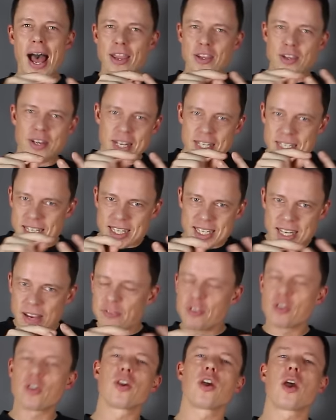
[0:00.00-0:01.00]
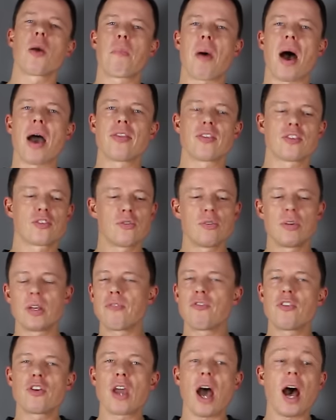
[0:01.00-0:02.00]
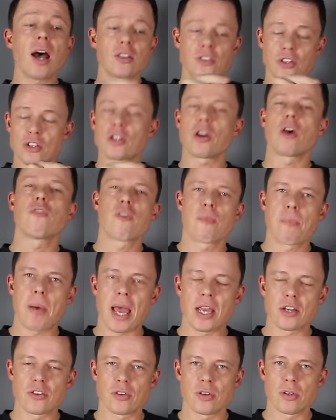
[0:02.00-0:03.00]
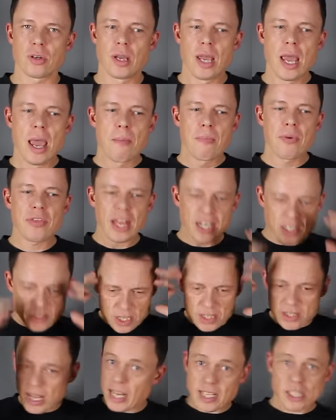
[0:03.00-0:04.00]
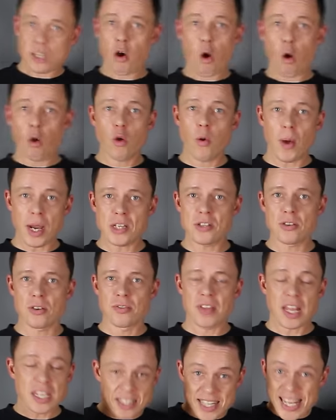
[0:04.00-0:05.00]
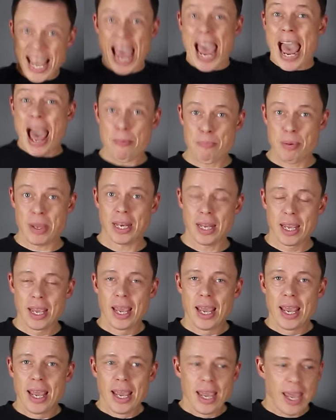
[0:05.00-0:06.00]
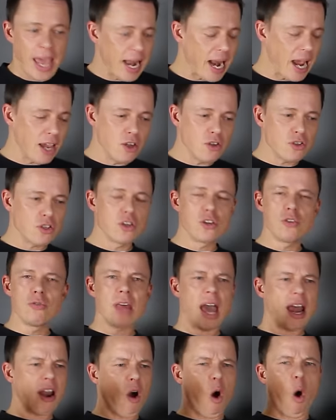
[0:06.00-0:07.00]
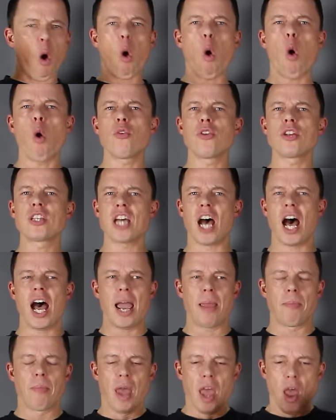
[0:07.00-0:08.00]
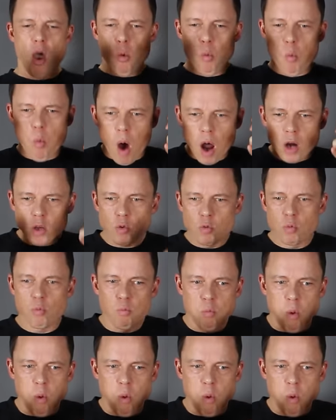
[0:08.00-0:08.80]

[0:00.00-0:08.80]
you need to see if you can combine the two, and if you can't, just go for passion. But that's the whole question. That's the habit. And I used to do that all the time. What